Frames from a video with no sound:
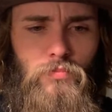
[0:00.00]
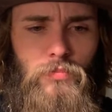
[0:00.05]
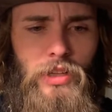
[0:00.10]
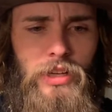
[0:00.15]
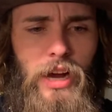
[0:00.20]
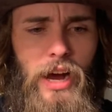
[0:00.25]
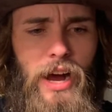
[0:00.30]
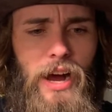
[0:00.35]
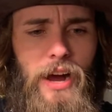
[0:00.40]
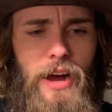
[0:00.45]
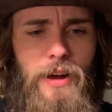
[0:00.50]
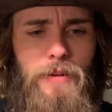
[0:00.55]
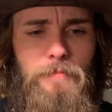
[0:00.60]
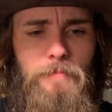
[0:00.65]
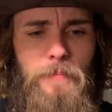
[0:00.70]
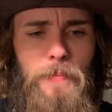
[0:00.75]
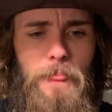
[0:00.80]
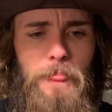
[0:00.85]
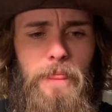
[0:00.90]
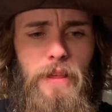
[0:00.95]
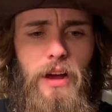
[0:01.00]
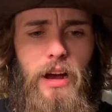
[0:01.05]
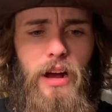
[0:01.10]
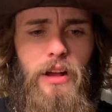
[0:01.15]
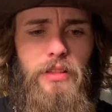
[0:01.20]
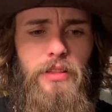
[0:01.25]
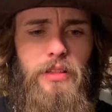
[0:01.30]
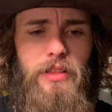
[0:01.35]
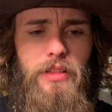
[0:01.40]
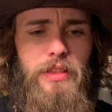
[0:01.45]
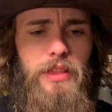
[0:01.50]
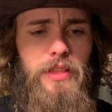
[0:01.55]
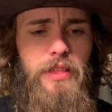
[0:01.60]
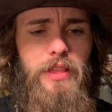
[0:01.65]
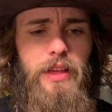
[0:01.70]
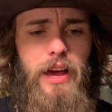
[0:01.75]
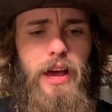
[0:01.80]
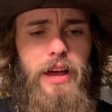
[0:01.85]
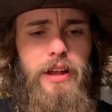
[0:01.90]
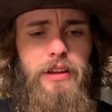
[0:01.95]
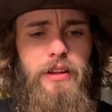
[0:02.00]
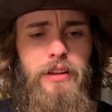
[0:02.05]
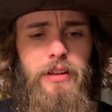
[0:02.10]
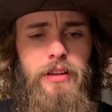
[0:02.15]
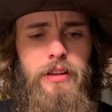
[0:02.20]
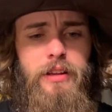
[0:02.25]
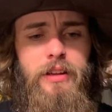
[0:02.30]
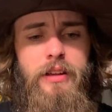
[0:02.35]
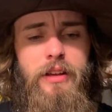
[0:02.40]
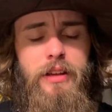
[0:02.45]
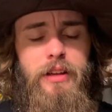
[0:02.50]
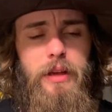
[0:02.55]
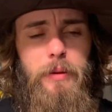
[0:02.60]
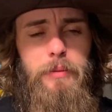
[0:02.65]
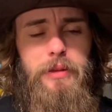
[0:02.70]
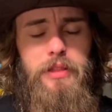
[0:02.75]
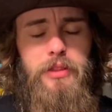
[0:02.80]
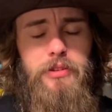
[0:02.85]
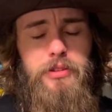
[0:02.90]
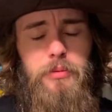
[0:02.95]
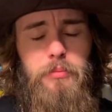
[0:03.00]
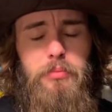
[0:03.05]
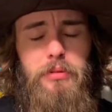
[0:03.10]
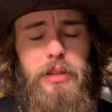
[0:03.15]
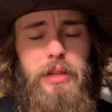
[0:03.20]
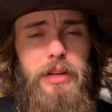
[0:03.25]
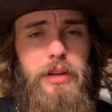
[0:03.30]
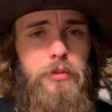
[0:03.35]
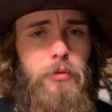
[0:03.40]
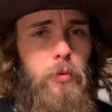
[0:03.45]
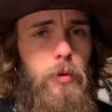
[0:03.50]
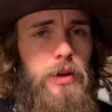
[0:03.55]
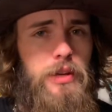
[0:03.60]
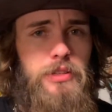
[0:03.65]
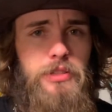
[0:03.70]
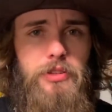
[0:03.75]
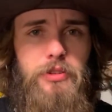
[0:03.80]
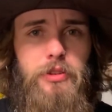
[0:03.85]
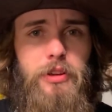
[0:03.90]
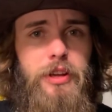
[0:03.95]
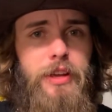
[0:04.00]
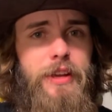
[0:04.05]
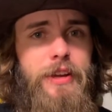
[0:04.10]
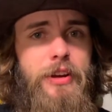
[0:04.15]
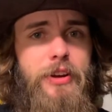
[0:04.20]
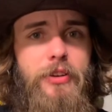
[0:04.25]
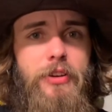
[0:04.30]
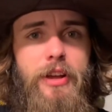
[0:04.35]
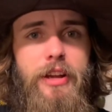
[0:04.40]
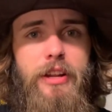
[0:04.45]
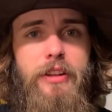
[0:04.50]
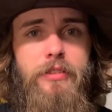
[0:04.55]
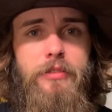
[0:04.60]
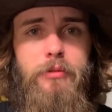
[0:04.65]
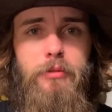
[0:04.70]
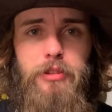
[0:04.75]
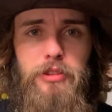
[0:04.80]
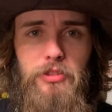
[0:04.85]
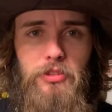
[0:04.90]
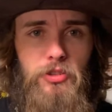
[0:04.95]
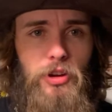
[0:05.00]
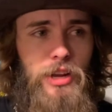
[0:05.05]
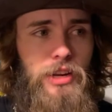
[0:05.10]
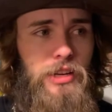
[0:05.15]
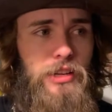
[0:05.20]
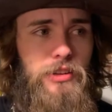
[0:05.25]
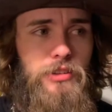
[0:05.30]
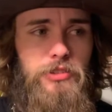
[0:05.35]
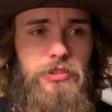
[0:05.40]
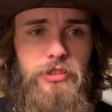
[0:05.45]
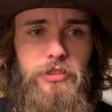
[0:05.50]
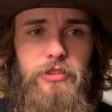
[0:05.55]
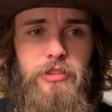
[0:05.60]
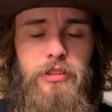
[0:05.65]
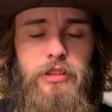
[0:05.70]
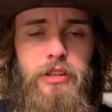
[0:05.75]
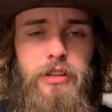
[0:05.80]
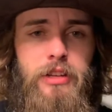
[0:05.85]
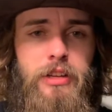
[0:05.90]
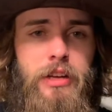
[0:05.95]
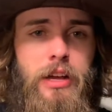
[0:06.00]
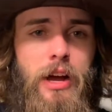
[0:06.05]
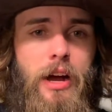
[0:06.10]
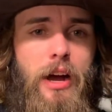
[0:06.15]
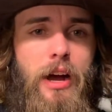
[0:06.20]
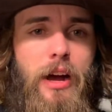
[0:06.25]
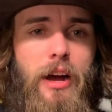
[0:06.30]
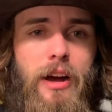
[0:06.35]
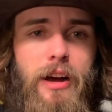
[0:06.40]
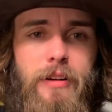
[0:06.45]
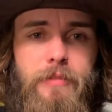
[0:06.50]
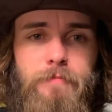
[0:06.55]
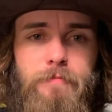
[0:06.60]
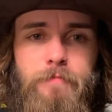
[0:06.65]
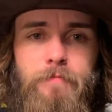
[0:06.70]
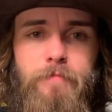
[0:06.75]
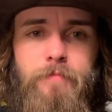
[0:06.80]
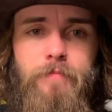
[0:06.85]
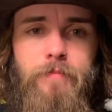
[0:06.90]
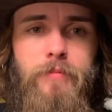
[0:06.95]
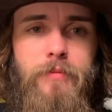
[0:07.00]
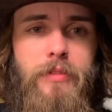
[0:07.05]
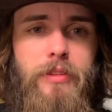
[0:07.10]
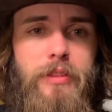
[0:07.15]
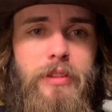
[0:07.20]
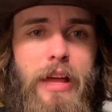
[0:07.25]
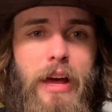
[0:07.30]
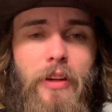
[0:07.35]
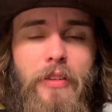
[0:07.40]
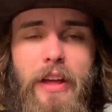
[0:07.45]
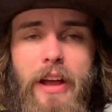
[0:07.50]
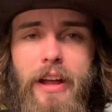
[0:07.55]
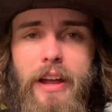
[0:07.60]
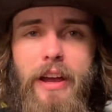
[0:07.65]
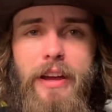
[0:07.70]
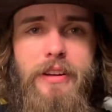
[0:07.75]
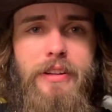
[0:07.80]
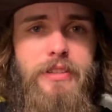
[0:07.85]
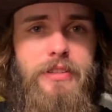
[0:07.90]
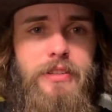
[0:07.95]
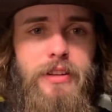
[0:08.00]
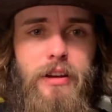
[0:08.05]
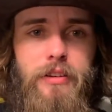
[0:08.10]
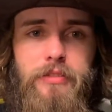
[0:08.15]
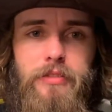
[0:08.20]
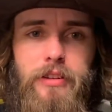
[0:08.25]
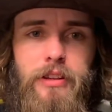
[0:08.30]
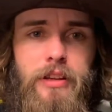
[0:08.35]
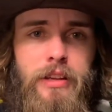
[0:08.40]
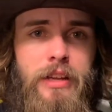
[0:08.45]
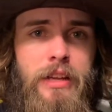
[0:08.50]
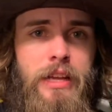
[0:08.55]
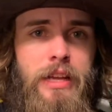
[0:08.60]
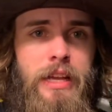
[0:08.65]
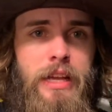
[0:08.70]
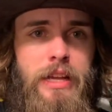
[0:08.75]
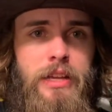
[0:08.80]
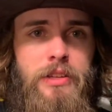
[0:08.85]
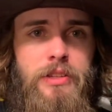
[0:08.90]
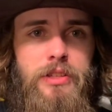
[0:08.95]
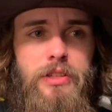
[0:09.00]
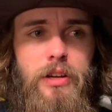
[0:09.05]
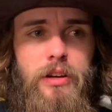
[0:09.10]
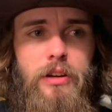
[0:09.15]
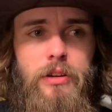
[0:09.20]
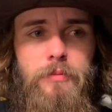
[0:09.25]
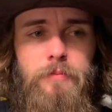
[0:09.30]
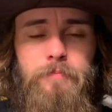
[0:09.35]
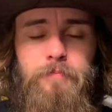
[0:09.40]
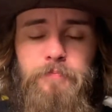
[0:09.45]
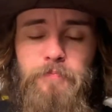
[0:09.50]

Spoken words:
other than that, there's plenty of ways you can get creative with drainage and all that kind of stuff. So,